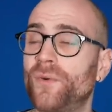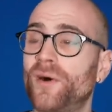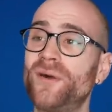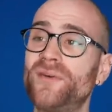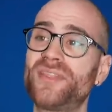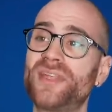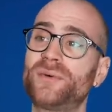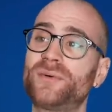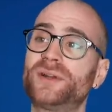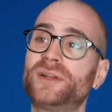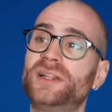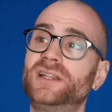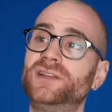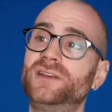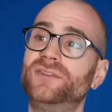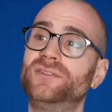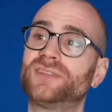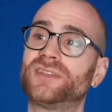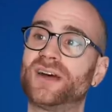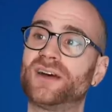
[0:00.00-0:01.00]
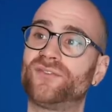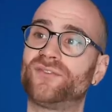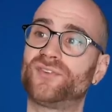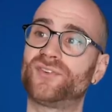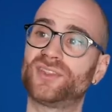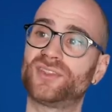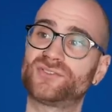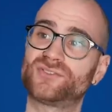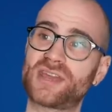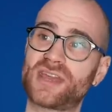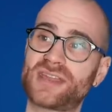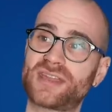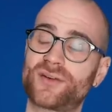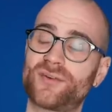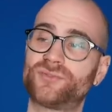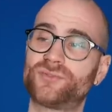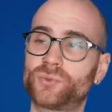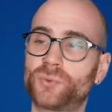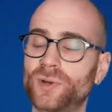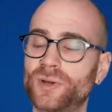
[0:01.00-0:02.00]
Why would they want to lose that for the sake
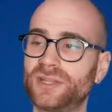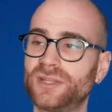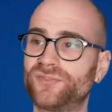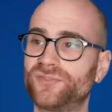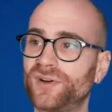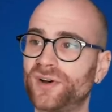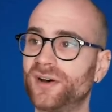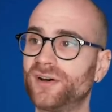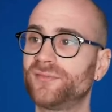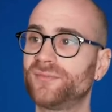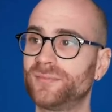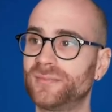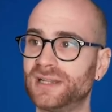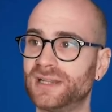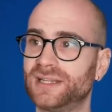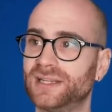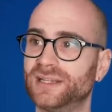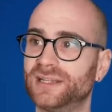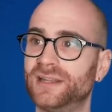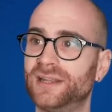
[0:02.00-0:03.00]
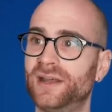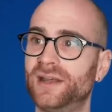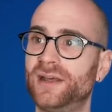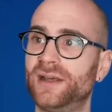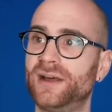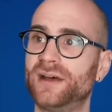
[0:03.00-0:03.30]
of 25 million